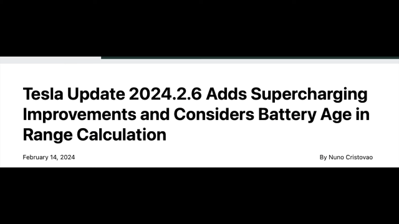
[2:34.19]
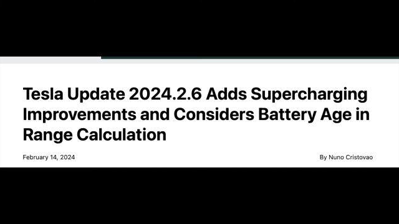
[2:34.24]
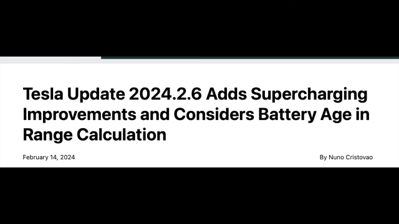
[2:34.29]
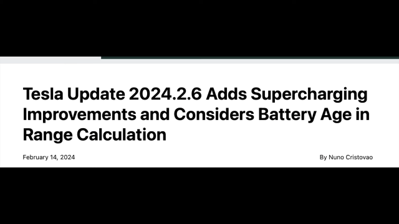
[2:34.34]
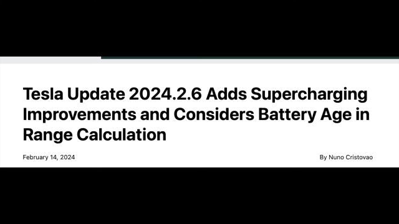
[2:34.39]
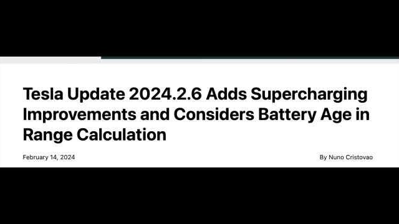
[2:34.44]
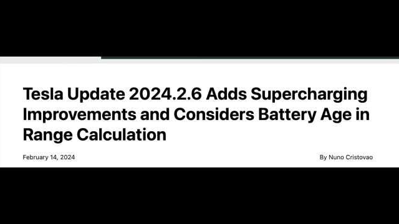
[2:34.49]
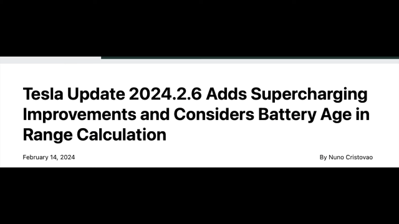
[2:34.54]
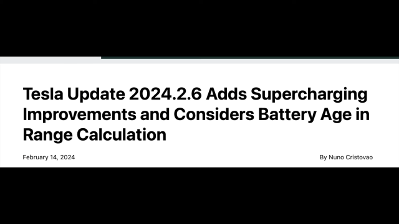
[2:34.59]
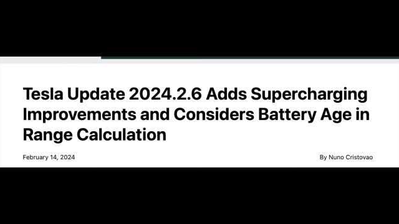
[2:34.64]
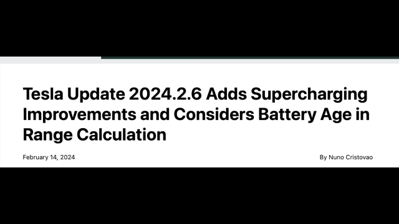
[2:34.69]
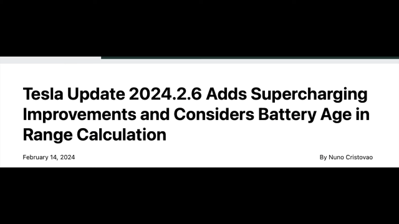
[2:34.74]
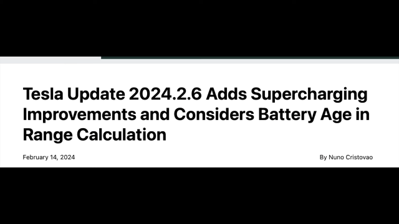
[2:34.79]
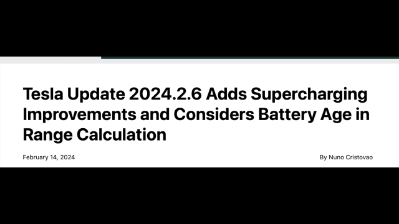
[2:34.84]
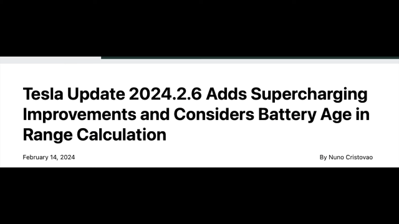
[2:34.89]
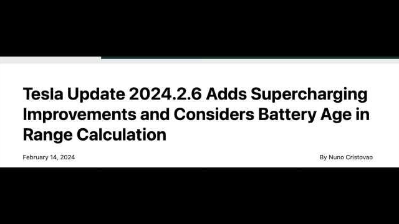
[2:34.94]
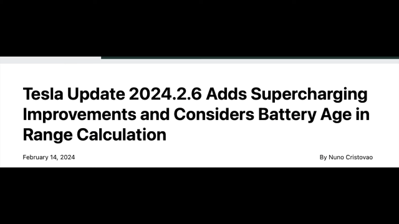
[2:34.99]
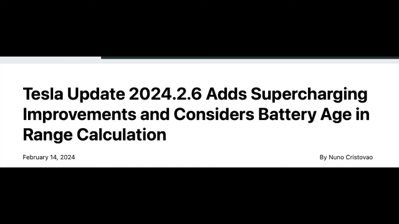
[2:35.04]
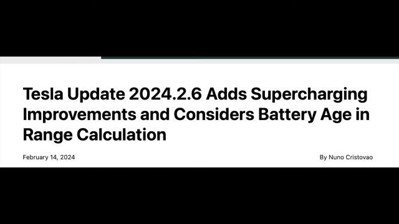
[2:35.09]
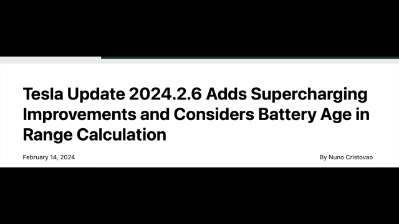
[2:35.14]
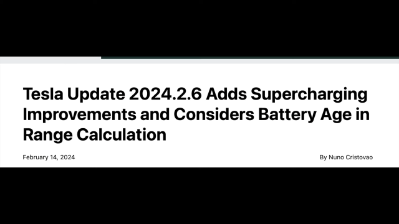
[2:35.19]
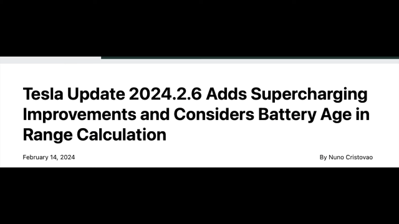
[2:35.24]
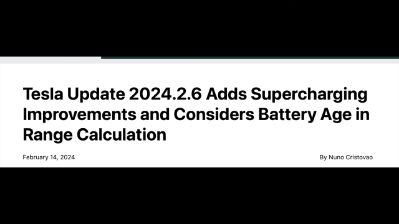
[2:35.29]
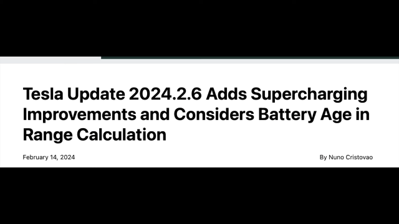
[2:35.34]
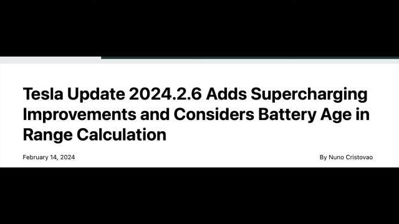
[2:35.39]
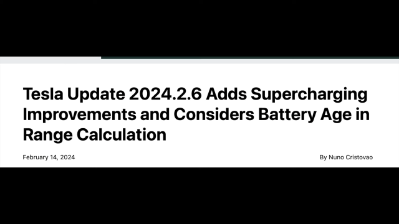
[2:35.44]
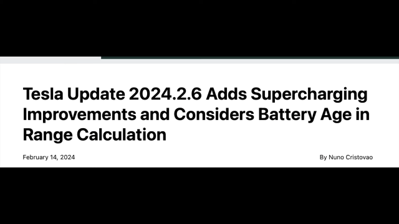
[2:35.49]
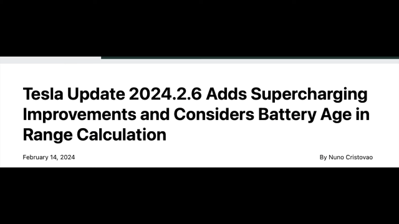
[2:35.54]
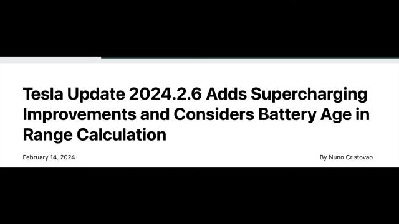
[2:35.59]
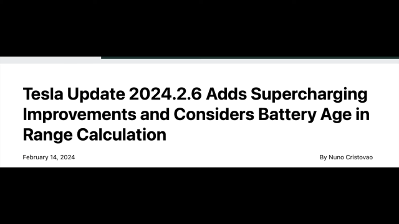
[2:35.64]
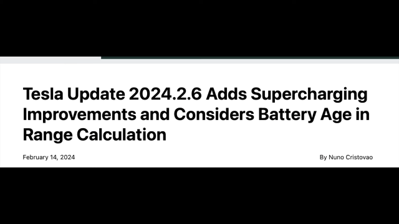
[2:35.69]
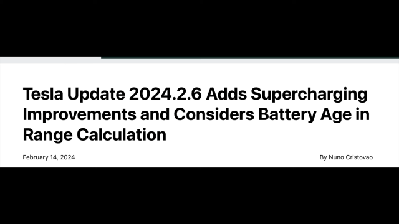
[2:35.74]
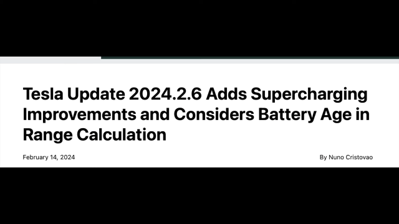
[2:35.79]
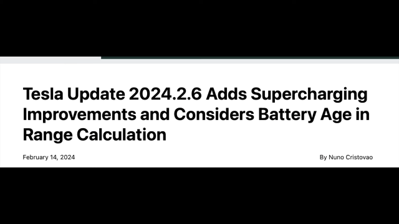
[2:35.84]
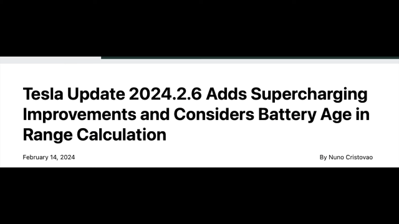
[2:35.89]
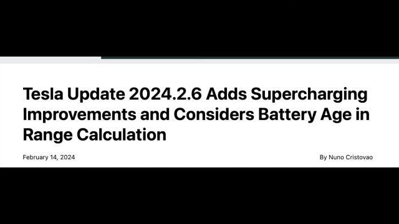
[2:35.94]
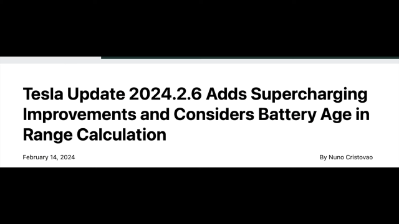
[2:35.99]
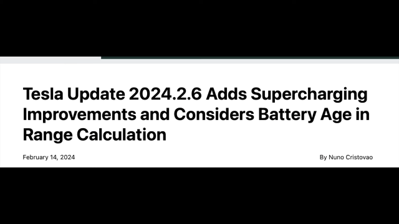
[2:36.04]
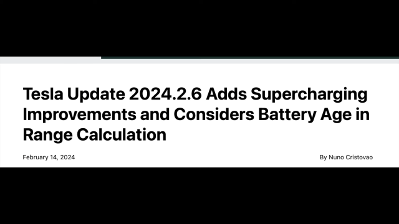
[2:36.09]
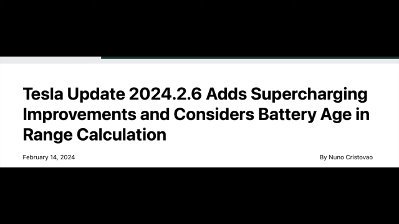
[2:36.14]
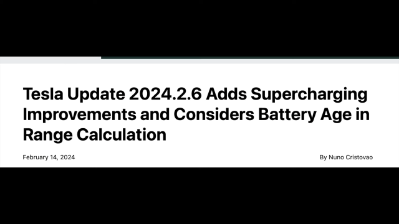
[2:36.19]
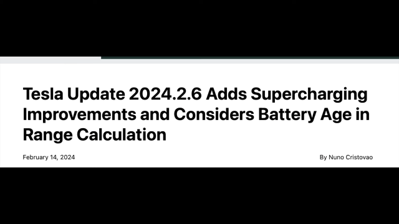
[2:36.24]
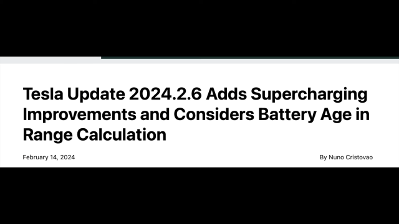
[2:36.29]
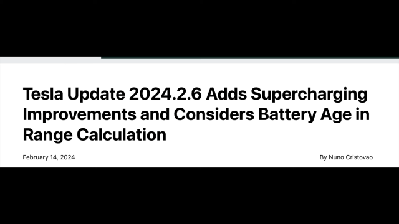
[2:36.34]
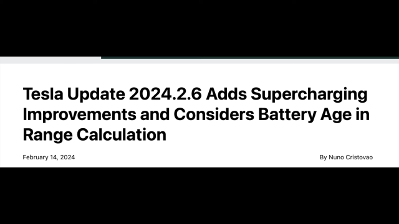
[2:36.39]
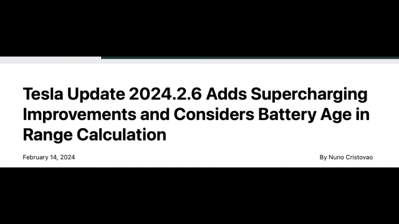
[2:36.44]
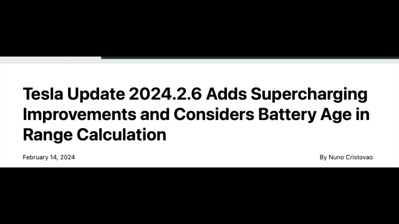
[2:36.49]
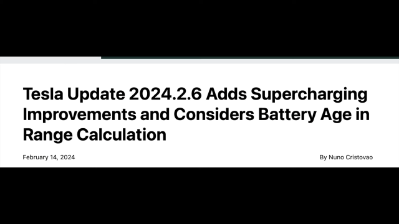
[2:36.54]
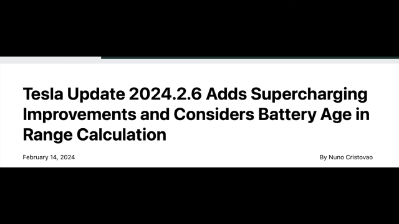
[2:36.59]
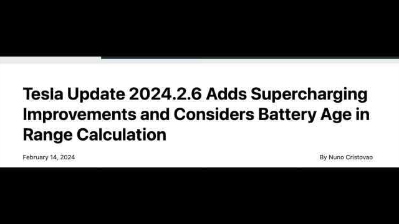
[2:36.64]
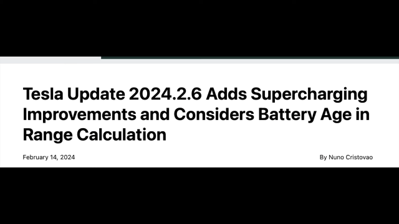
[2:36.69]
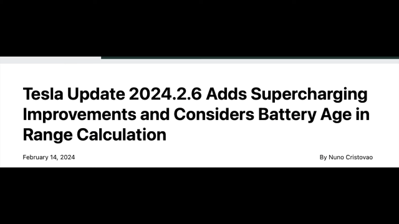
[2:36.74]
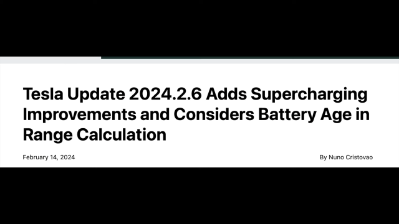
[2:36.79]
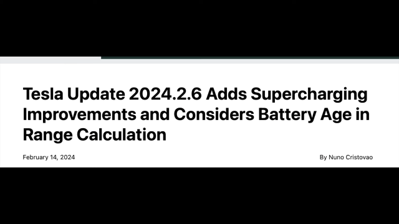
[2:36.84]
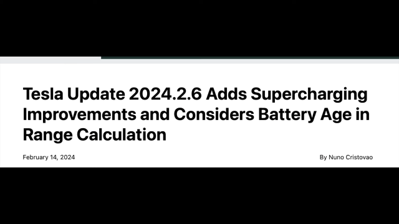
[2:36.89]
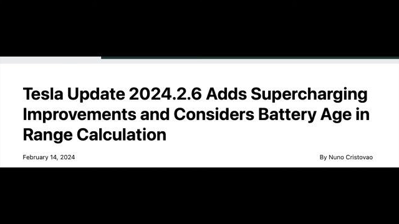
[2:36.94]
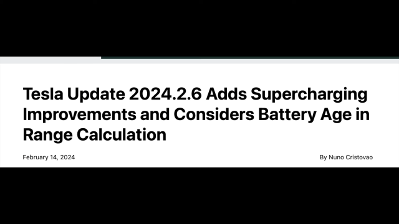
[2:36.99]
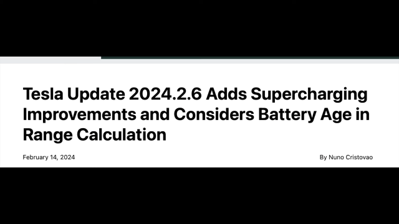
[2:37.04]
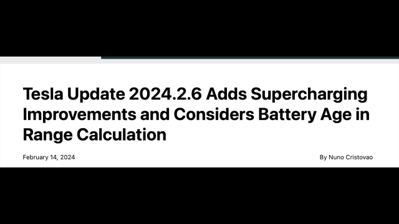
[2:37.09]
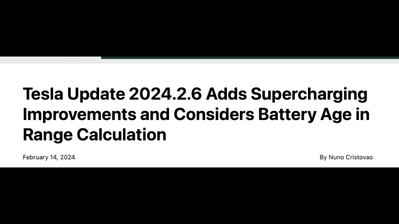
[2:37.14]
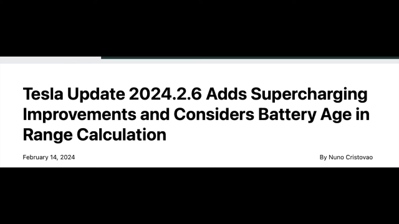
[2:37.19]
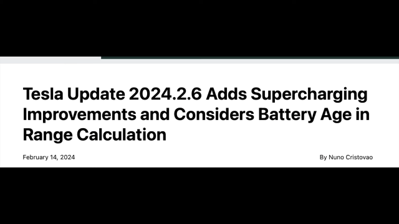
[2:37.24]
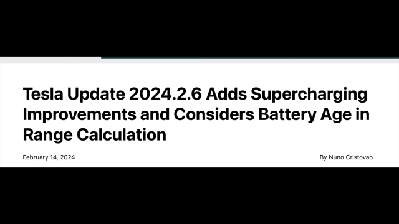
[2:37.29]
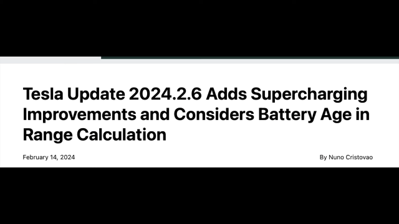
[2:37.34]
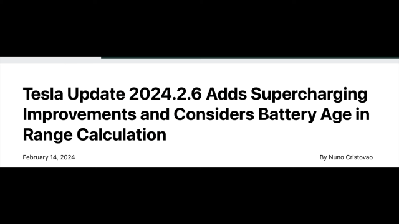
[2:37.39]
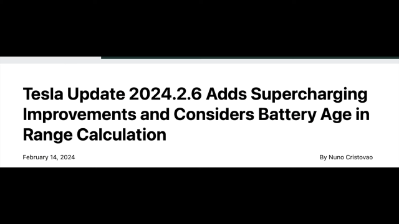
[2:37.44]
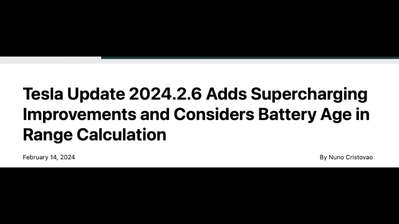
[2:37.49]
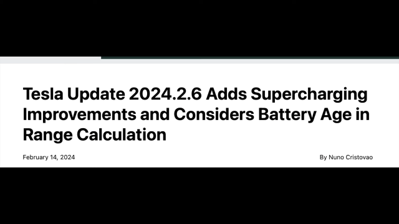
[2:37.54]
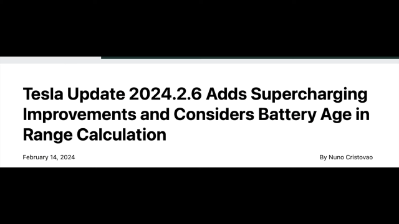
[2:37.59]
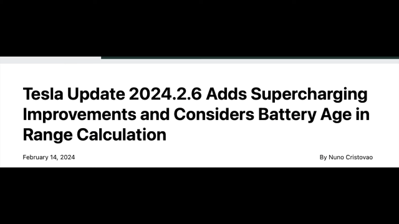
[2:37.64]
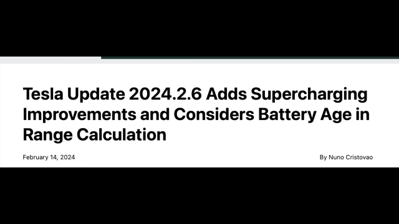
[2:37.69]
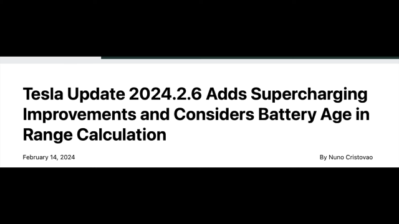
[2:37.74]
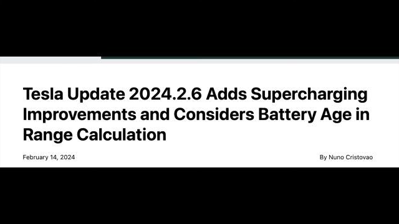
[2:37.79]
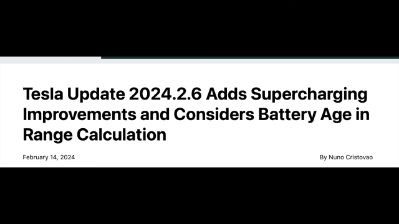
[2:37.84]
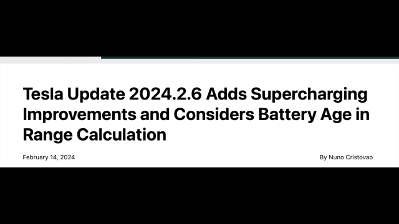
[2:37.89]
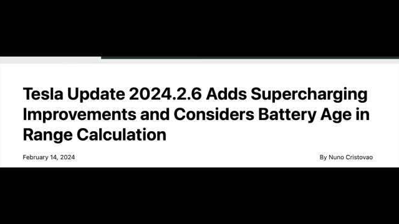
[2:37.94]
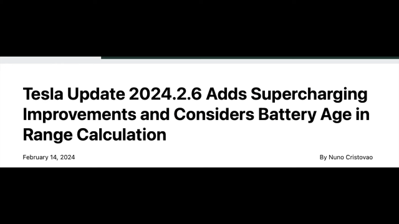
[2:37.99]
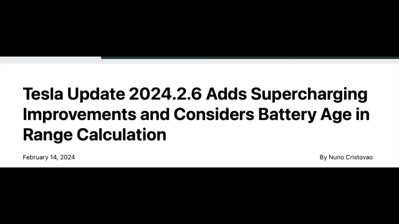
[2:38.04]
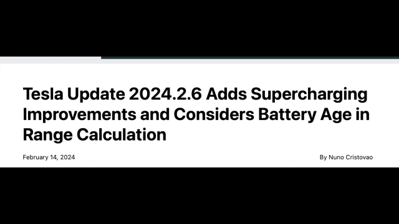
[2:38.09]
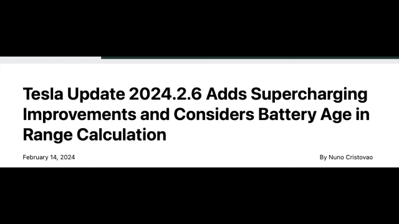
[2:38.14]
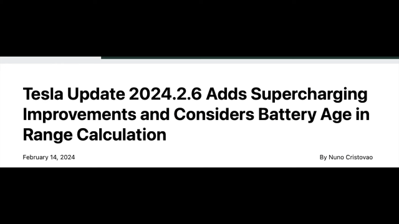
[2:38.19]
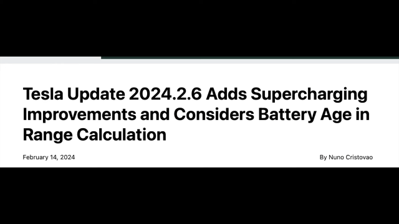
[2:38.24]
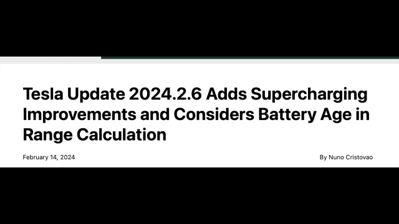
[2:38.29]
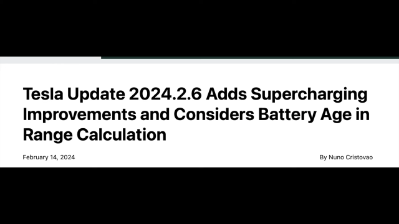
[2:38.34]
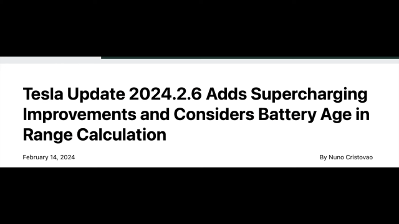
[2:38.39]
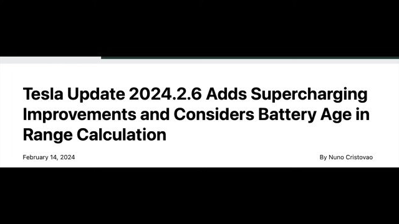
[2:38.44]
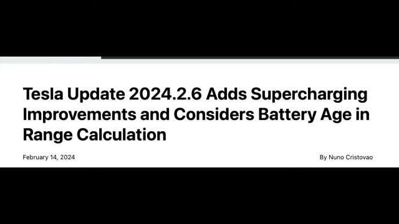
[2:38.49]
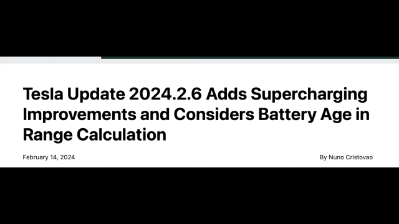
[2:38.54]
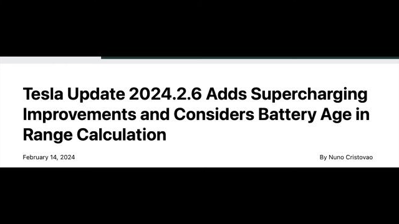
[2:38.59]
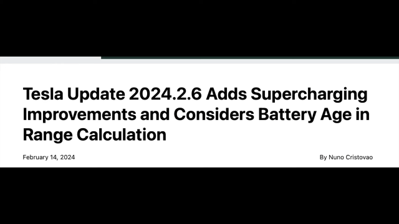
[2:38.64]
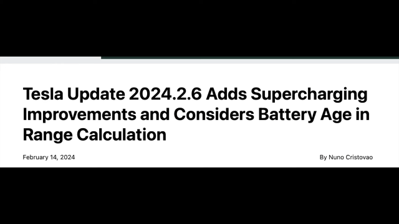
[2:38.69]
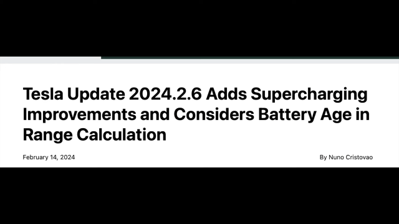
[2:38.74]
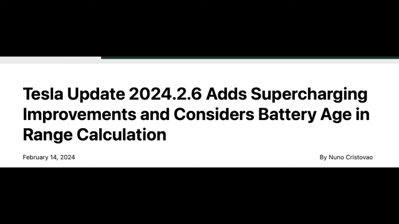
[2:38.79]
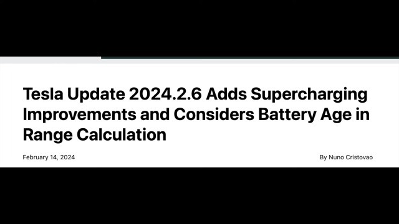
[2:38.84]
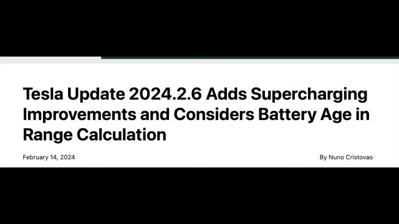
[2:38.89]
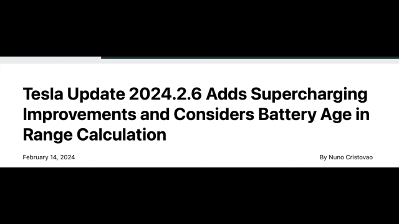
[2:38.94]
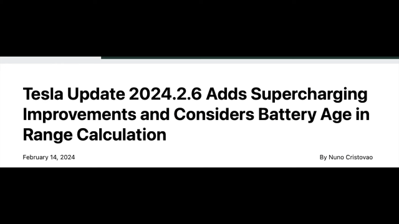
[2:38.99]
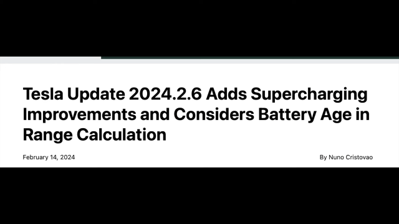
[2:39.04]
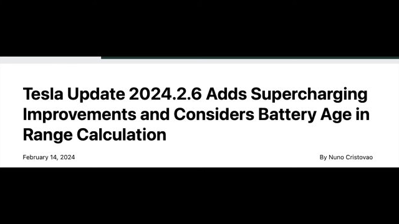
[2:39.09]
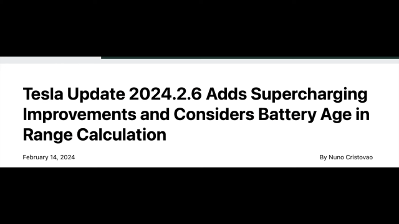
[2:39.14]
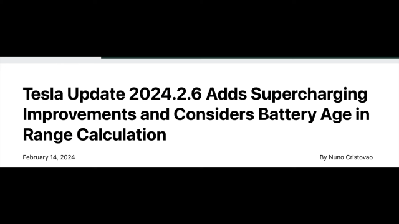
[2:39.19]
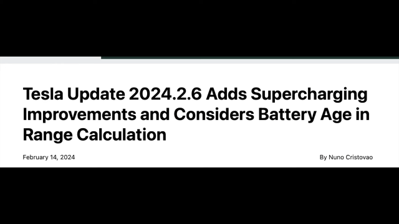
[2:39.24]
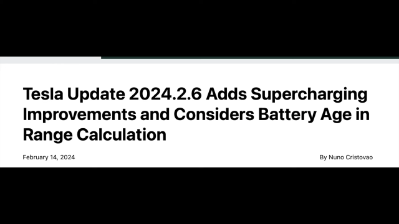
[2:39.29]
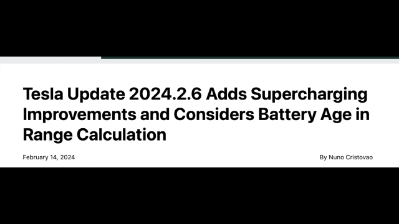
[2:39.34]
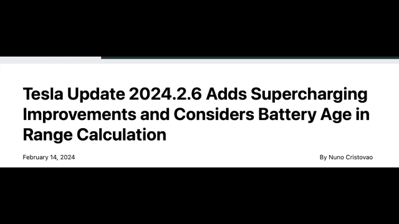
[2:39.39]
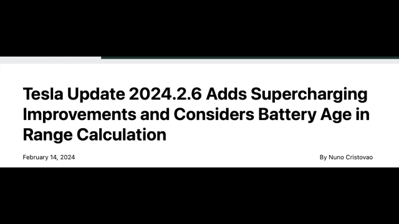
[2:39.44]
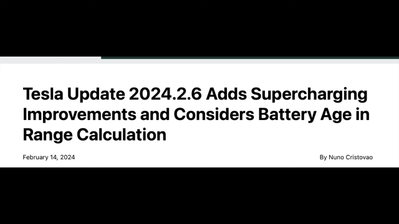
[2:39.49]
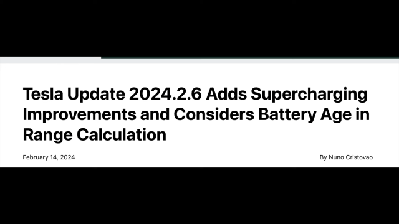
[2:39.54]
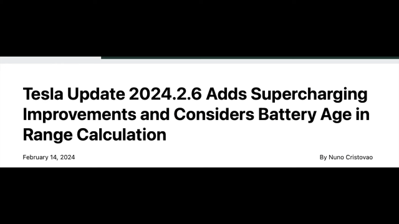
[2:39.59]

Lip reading: No face is visible, so there are no lips to read.